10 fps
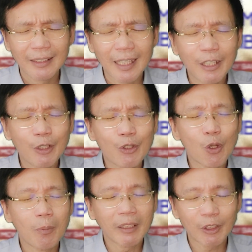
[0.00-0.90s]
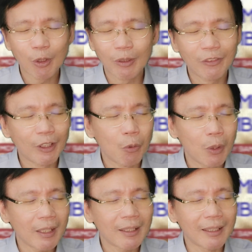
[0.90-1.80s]
Thank you so much, Lord, for the
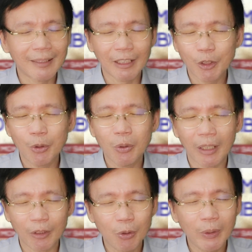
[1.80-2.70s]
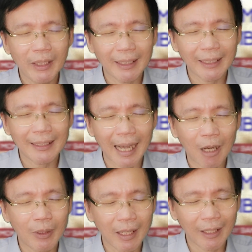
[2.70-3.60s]
work that you are doing in
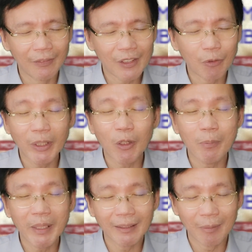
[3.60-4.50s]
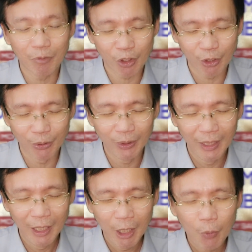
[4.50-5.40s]
our lives, and we commit them to you.
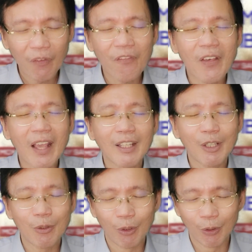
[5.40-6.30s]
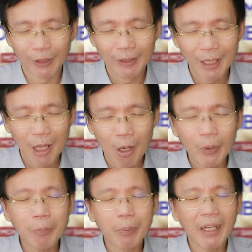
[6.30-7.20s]
We thank you, Lord.
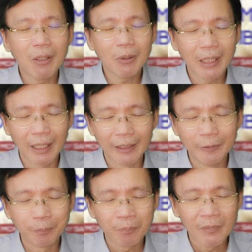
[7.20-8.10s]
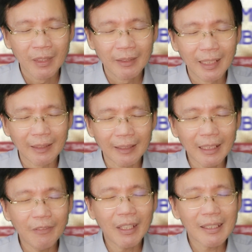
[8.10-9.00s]
We pray, O God, that
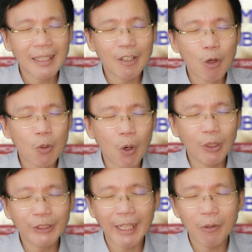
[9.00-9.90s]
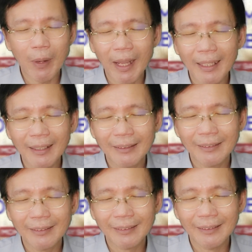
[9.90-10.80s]
even as they go on their way,
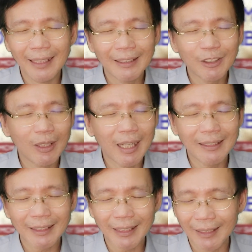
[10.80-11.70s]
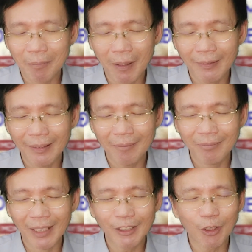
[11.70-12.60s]
let your light shine upon
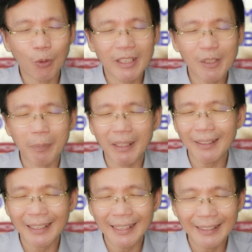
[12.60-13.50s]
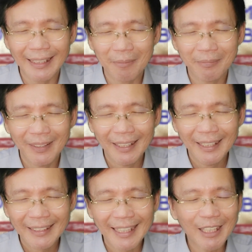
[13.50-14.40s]
them. Let your Holy Spirit lead them.
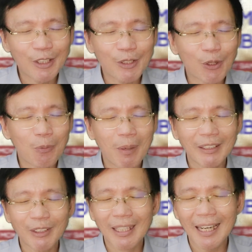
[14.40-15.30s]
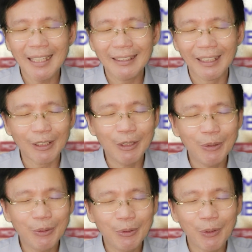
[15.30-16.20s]
Thank you so much, God, that
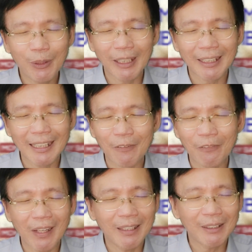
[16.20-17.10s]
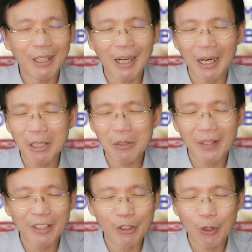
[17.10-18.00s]
you, Lord, are going to fill their hearts
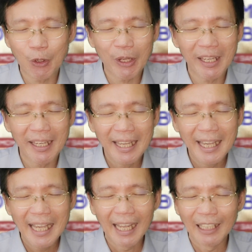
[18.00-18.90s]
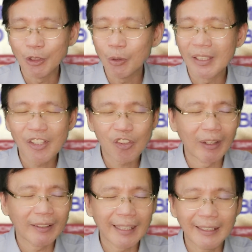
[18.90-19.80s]
with joy and you will
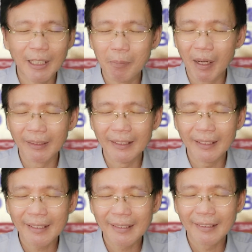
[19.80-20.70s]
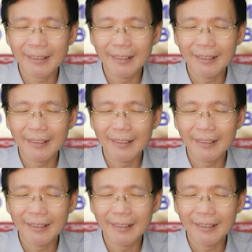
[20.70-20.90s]
strengthen their bodies.